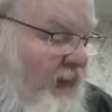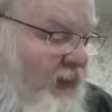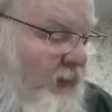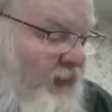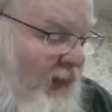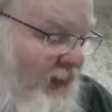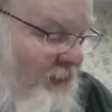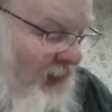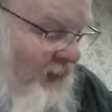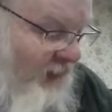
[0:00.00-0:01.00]
You now have
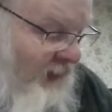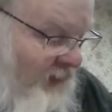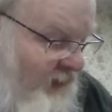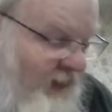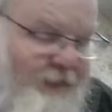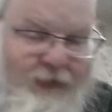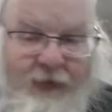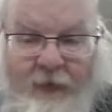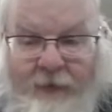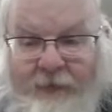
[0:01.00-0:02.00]
moderatorship,
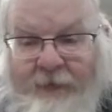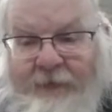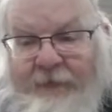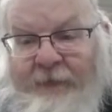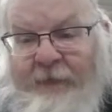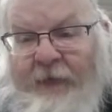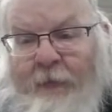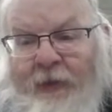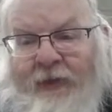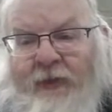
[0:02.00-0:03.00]
so
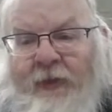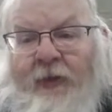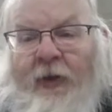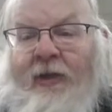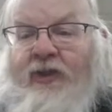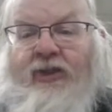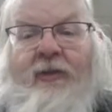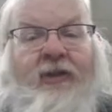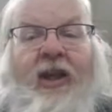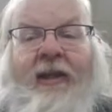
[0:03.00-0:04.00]
make sure you're all
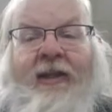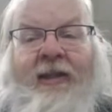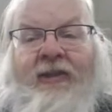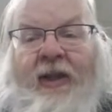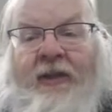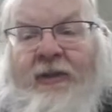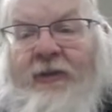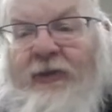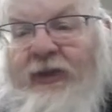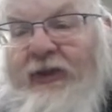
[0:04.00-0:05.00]
checking each
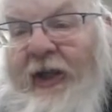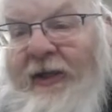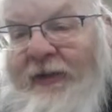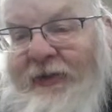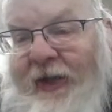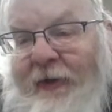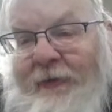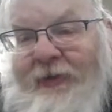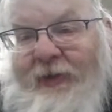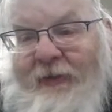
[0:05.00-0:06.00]
other's channels
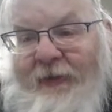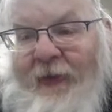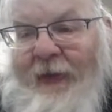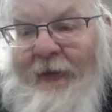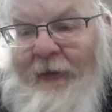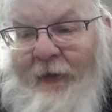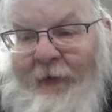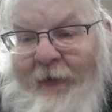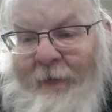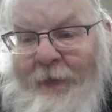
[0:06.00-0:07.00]
out and
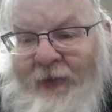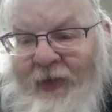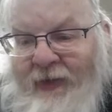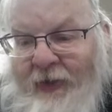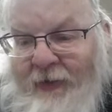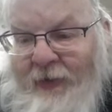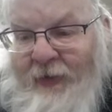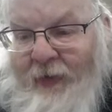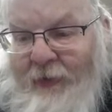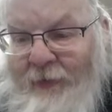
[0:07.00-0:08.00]
helping each other
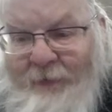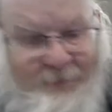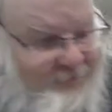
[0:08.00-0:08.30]
grow.